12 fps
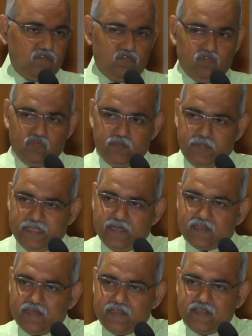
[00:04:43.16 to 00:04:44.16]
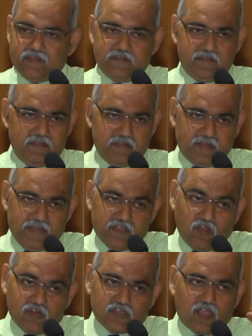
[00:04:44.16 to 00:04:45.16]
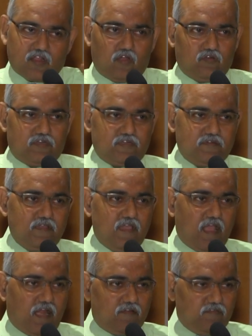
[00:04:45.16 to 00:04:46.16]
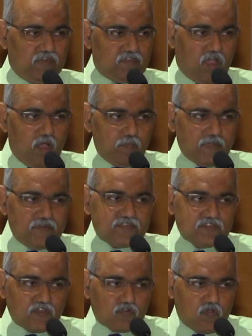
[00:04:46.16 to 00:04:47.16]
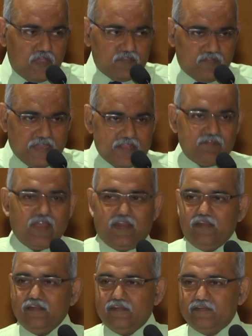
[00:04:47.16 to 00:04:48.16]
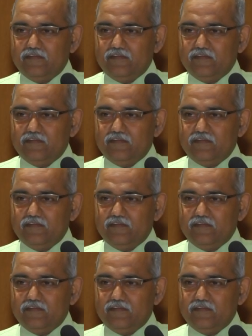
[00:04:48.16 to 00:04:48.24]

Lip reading: you immediately recall the account. And when the operations are going very well,